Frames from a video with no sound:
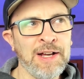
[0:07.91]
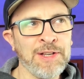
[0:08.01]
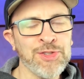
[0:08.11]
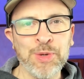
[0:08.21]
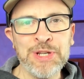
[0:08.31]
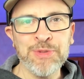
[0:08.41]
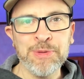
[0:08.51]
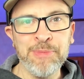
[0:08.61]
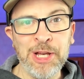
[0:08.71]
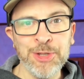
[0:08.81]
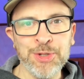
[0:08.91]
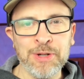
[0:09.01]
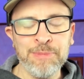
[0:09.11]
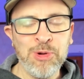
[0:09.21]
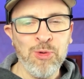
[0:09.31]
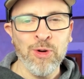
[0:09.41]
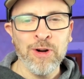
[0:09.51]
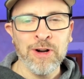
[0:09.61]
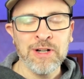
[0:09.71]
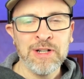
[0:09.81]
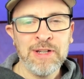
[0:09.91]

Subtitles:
stories from the Maelstrom or